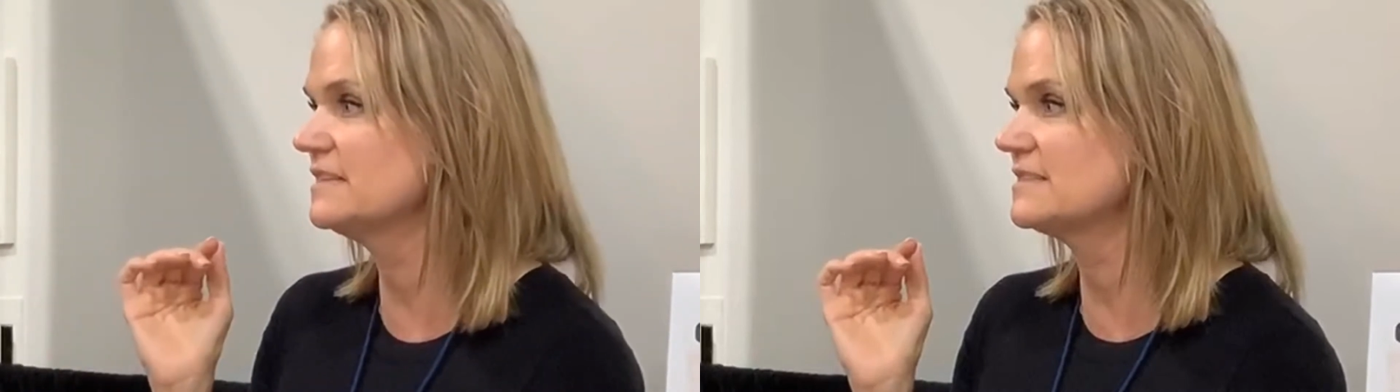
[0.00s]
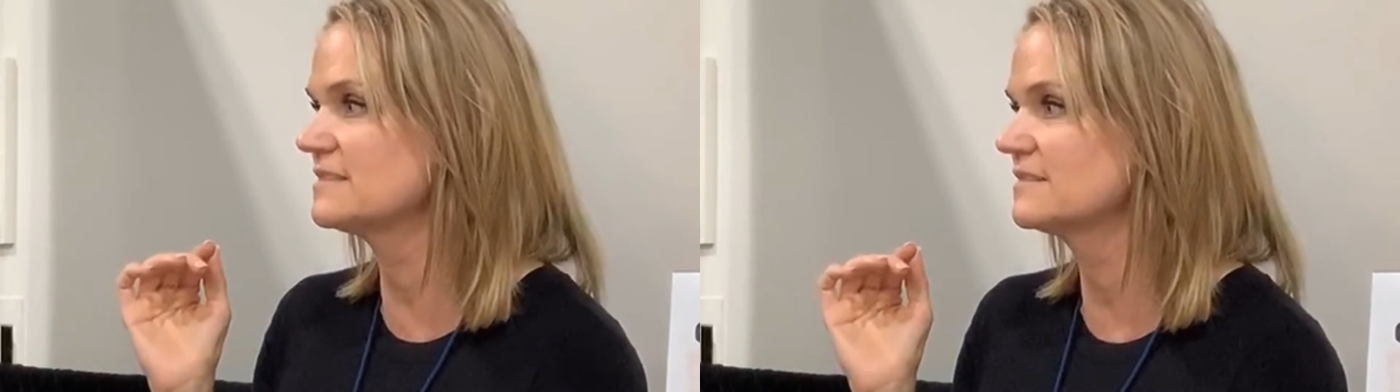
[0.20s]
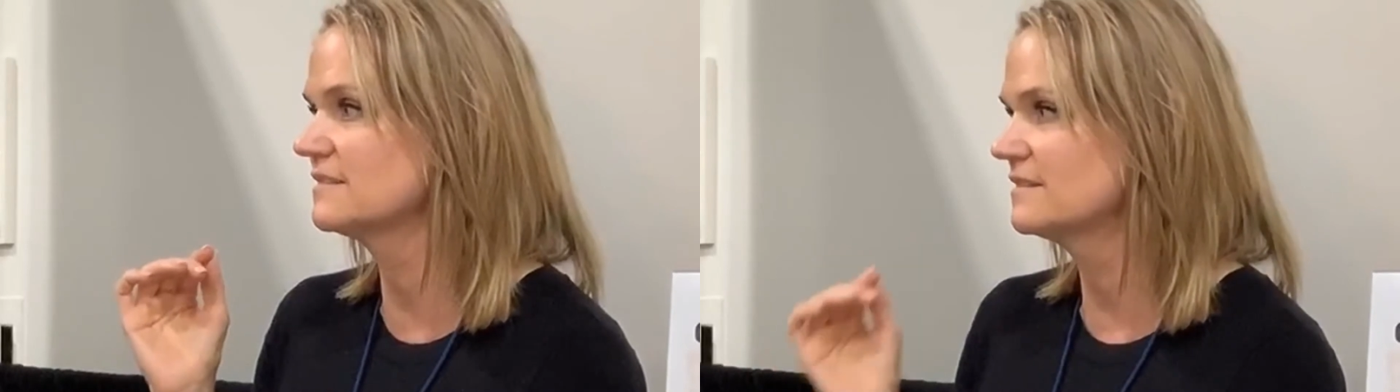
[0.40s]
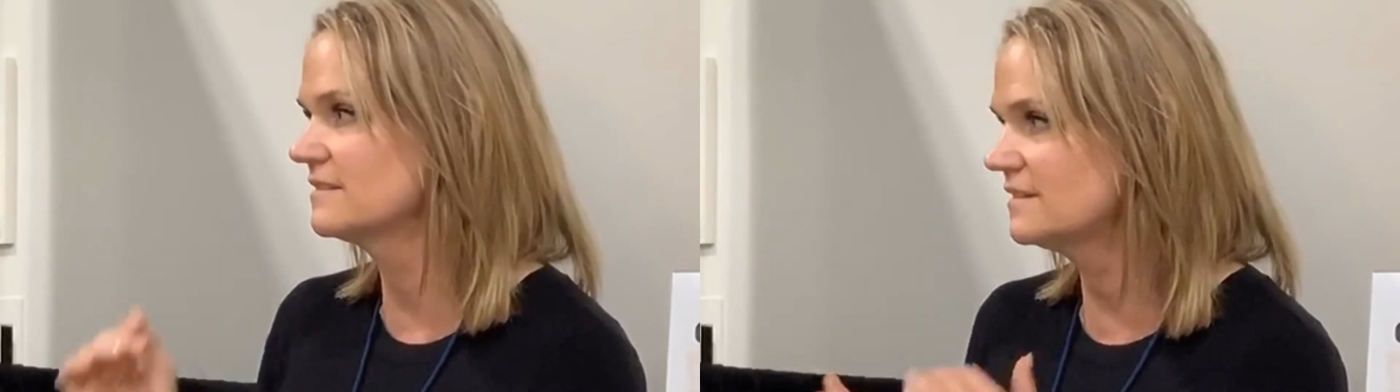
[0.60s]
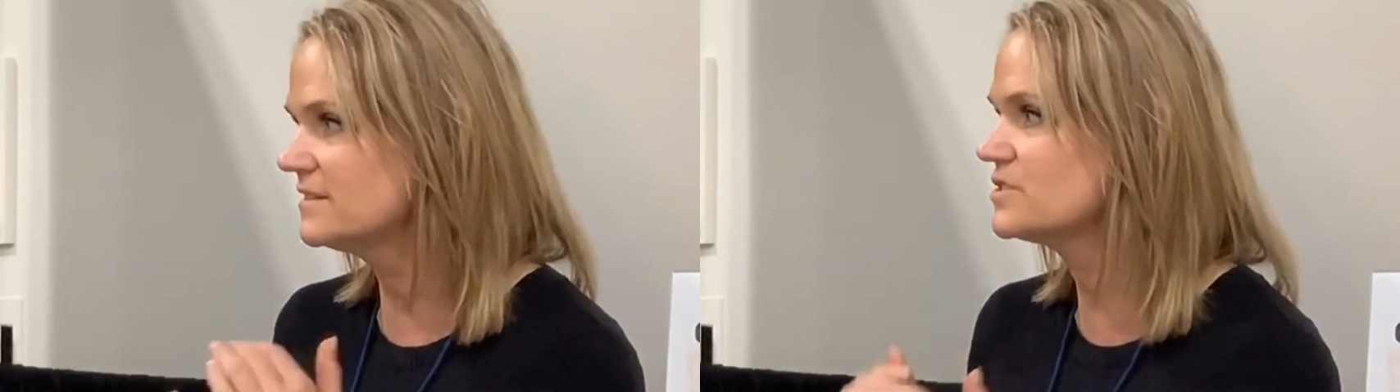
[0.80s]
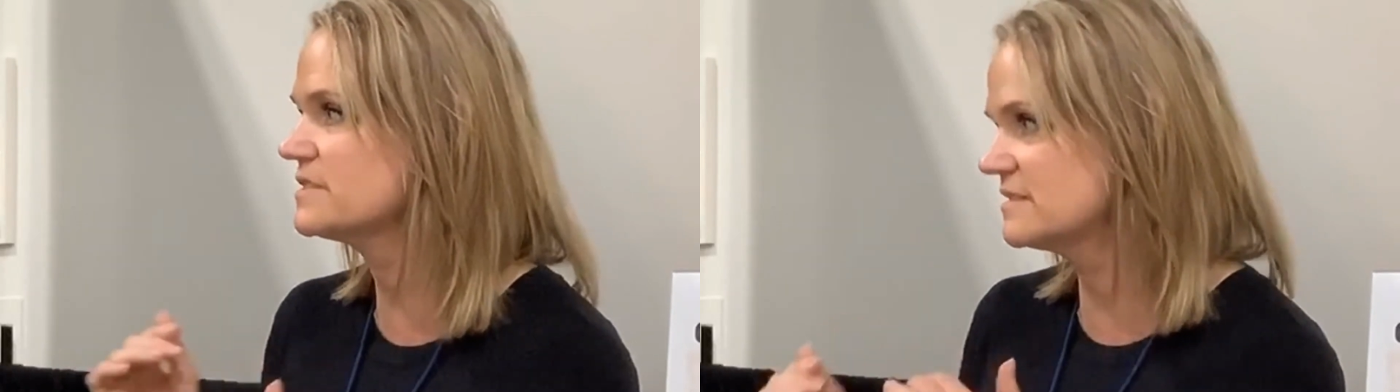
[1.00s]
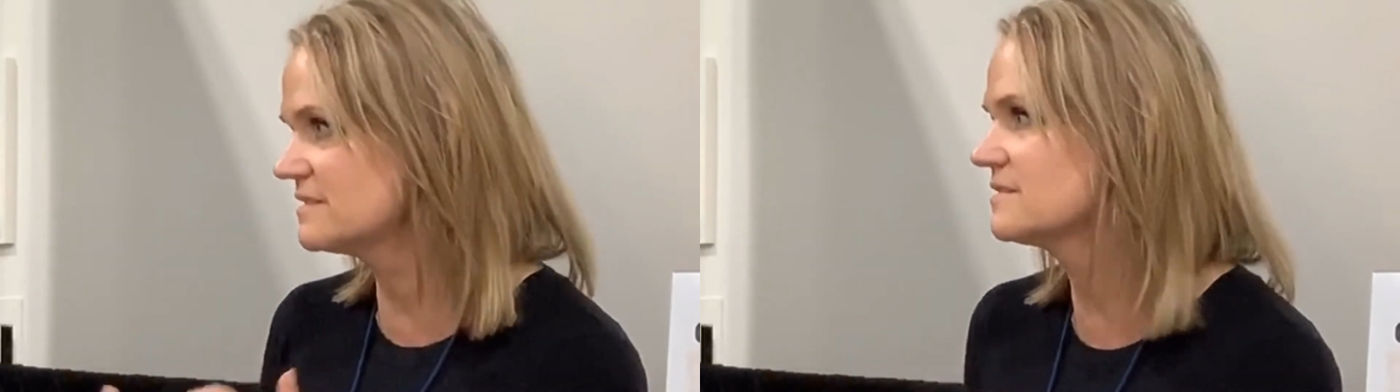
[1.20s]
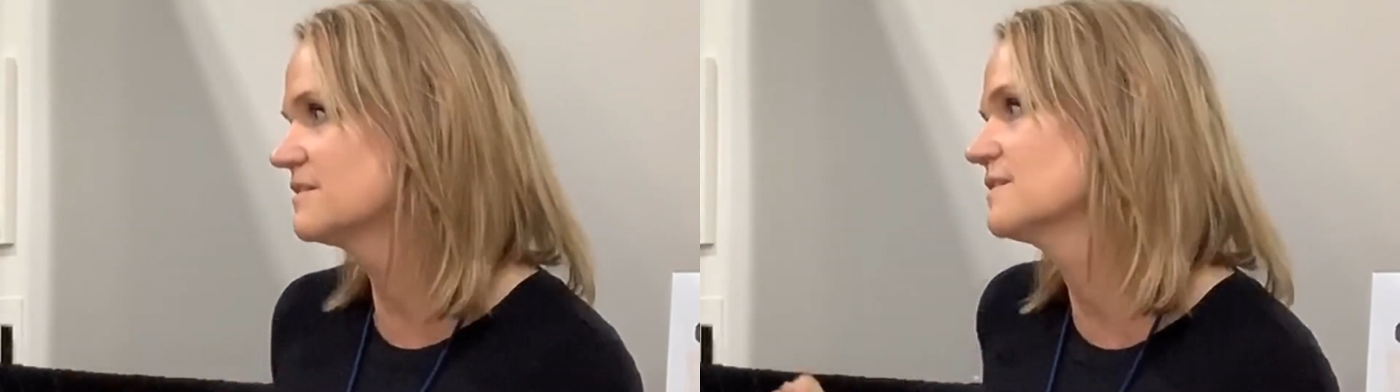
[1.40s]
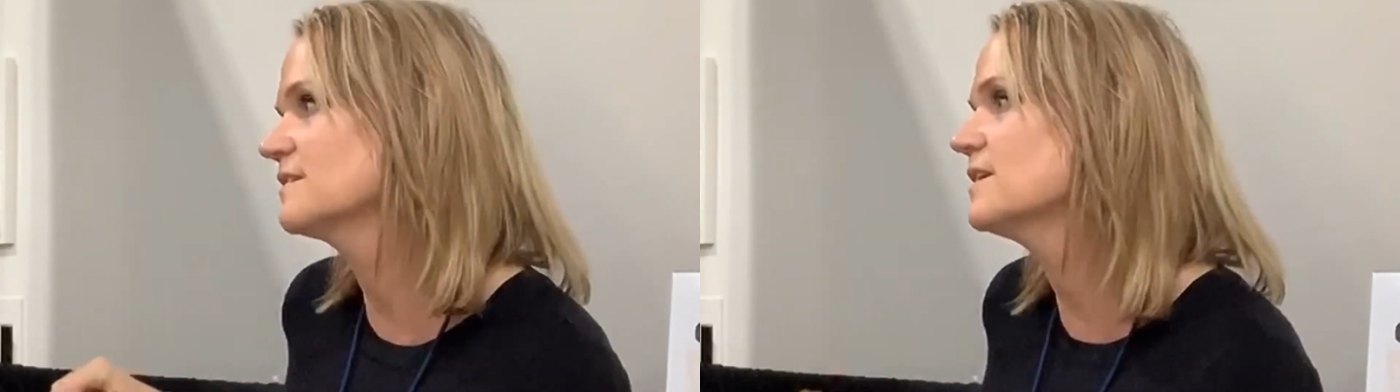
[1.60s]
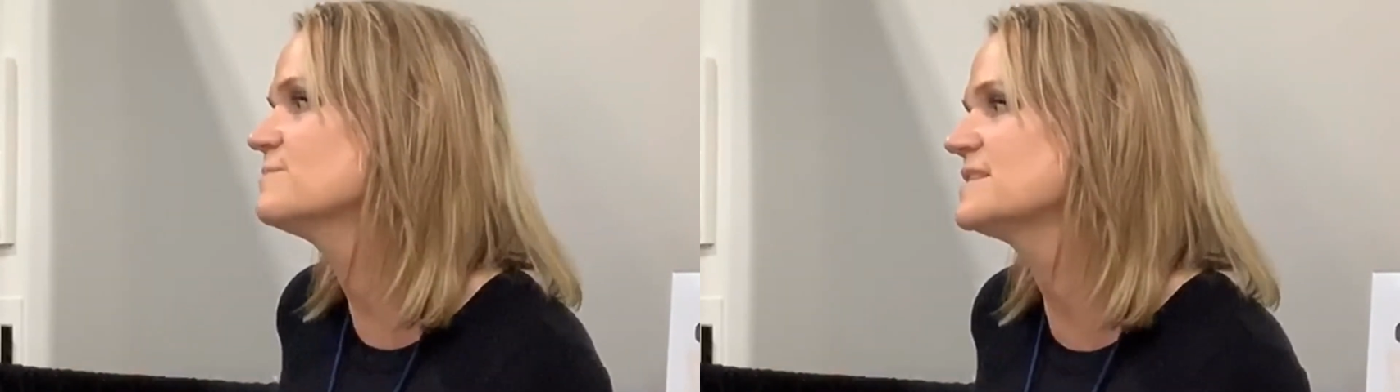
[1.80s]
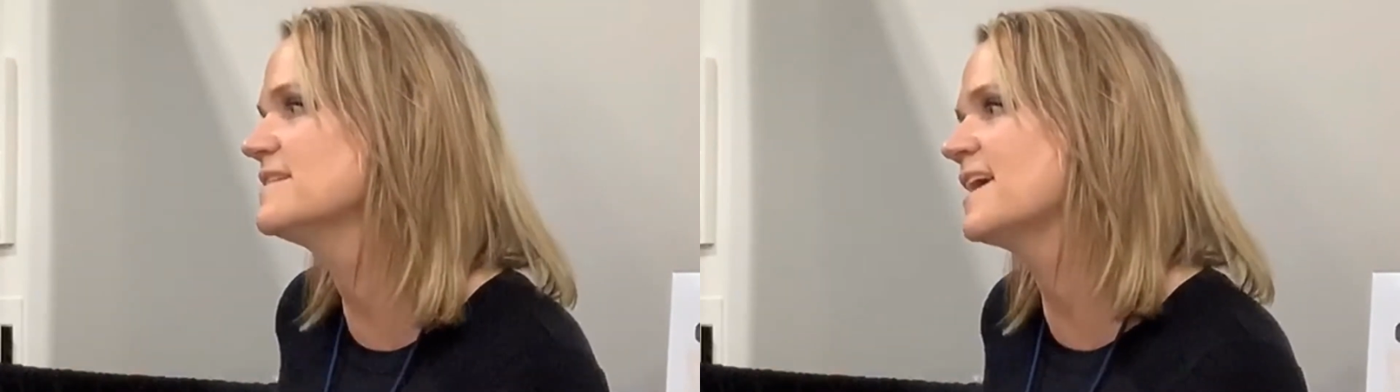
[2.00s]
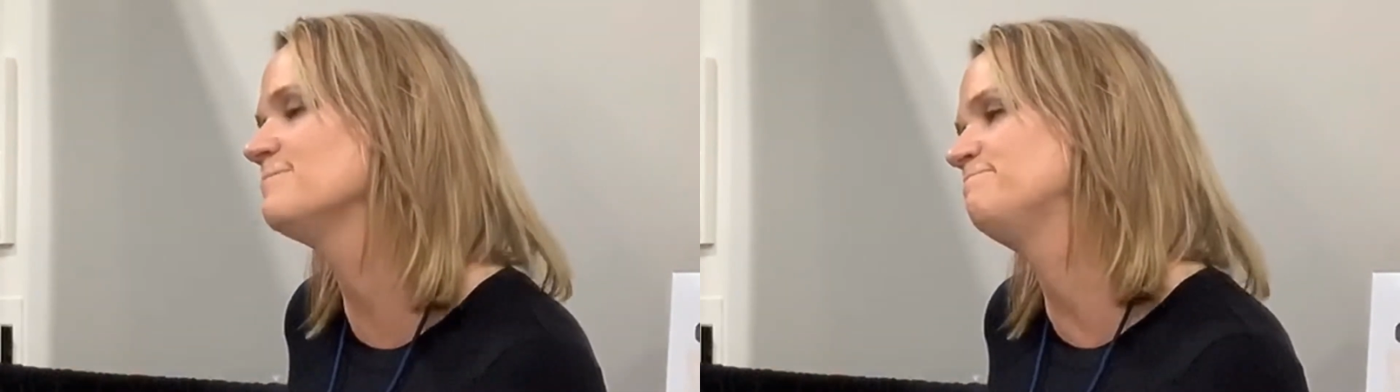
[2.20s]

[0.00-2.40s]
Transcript: It just comes in that.